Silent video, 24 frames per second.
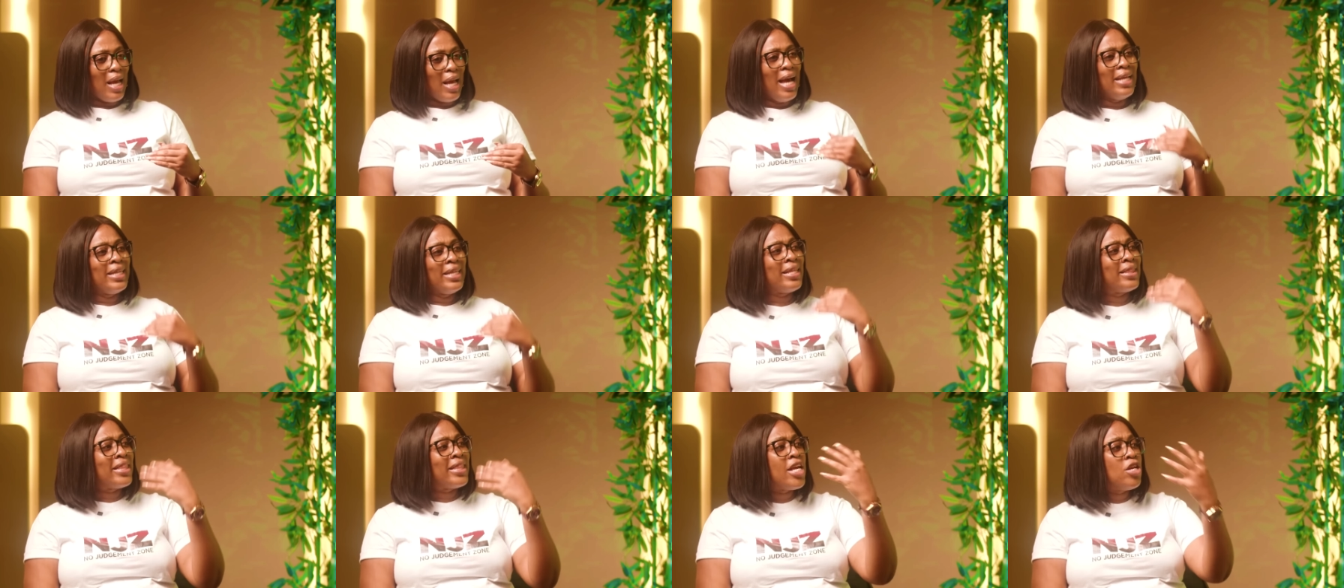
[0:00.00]

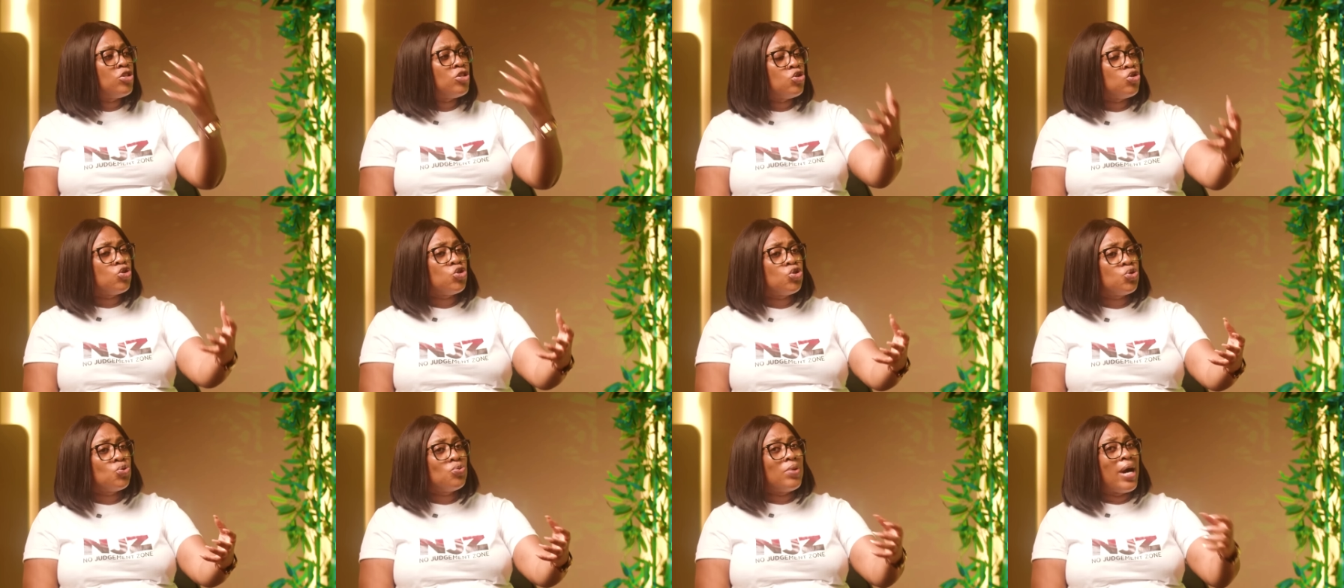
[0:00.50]
the things
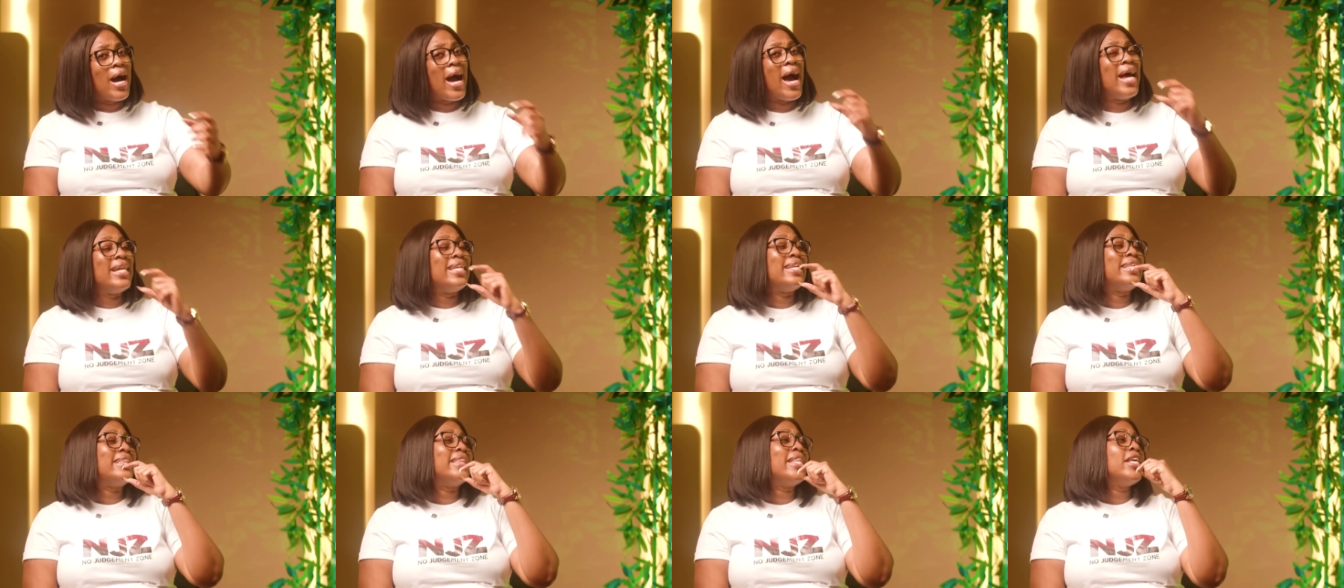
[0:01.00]
you do,
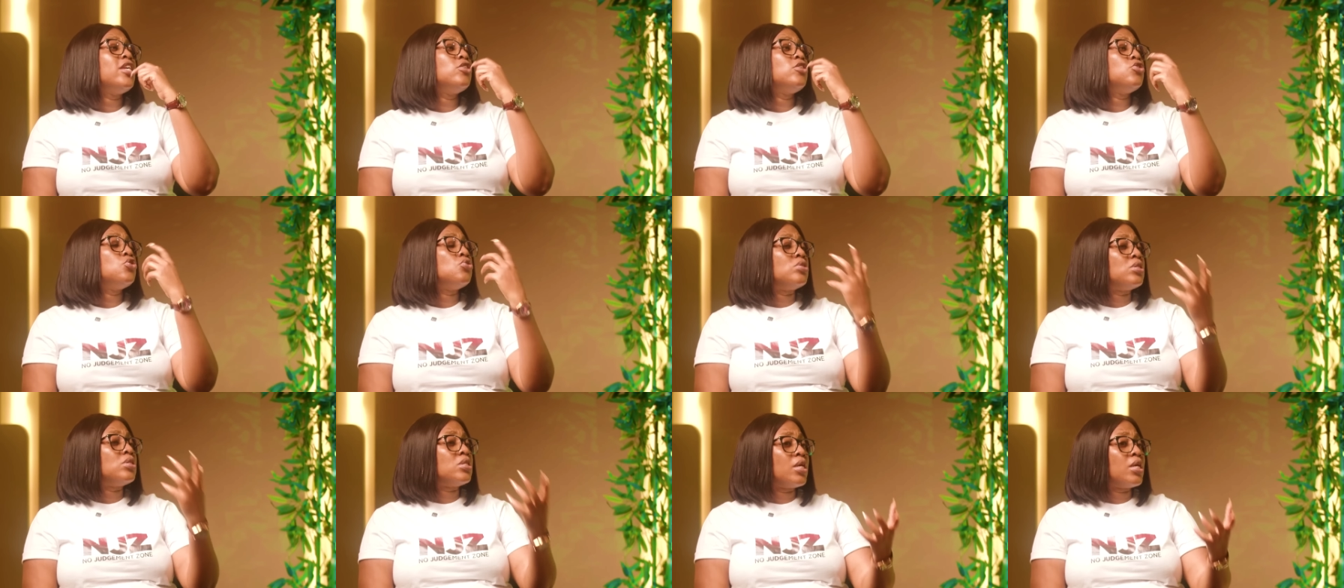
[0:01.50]
and the things
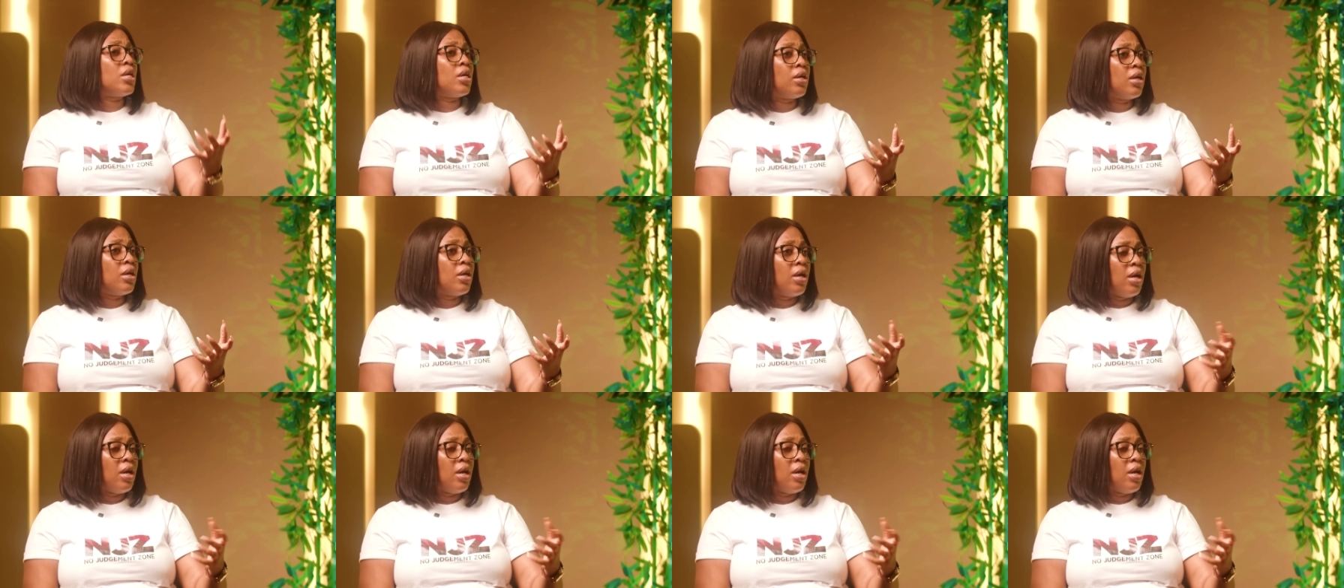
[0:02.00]
you say.